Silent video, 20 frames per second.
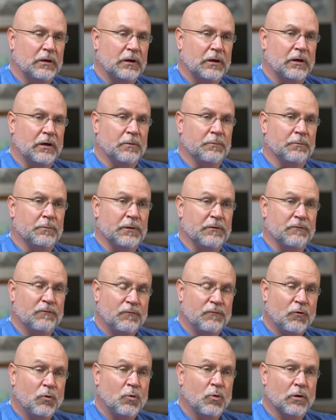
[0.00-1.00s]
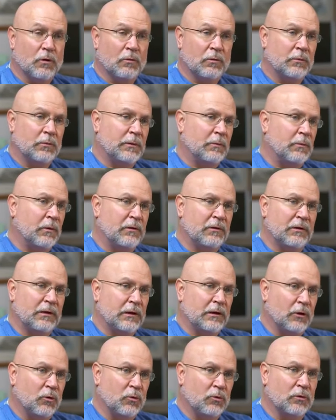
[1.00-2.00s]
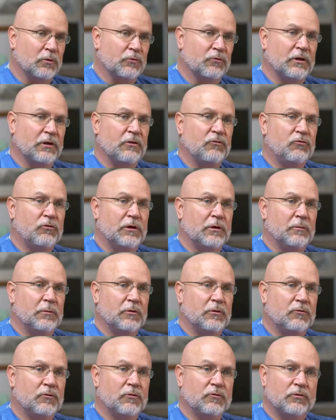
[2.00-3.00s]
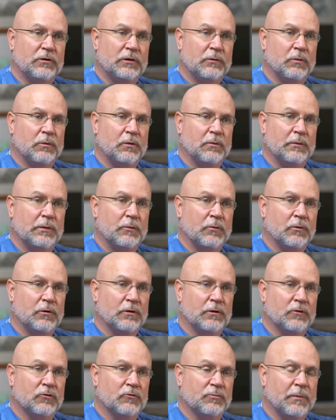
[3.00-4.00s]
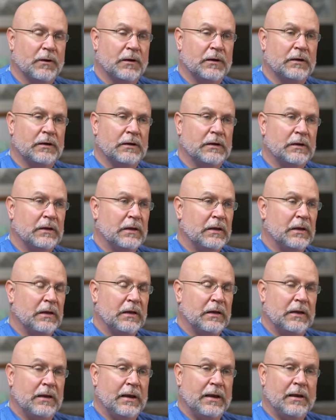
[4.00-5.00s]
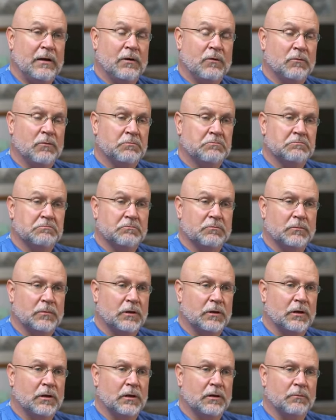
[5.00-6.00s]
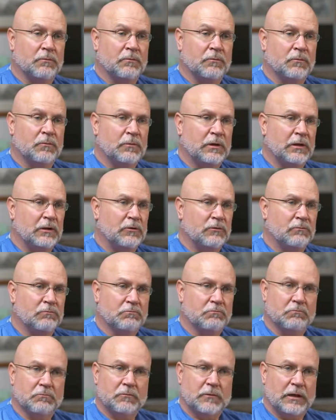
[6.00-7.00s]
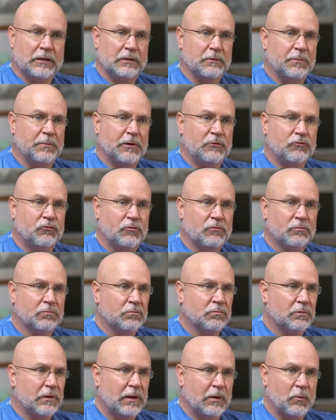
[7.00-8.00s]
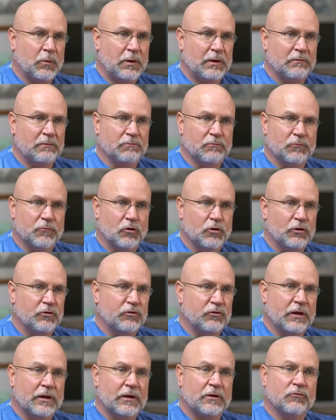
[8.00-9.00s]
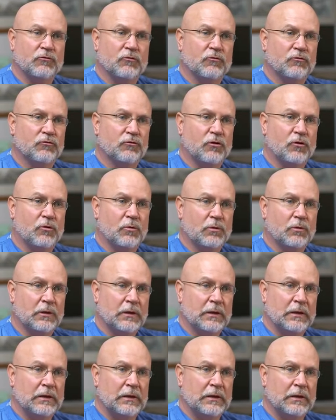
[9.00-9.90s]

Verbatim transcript: um, before when we wanted to get a localization image to see where we were in the spine. Now um, they take the picture, I wait 30 seconds or so,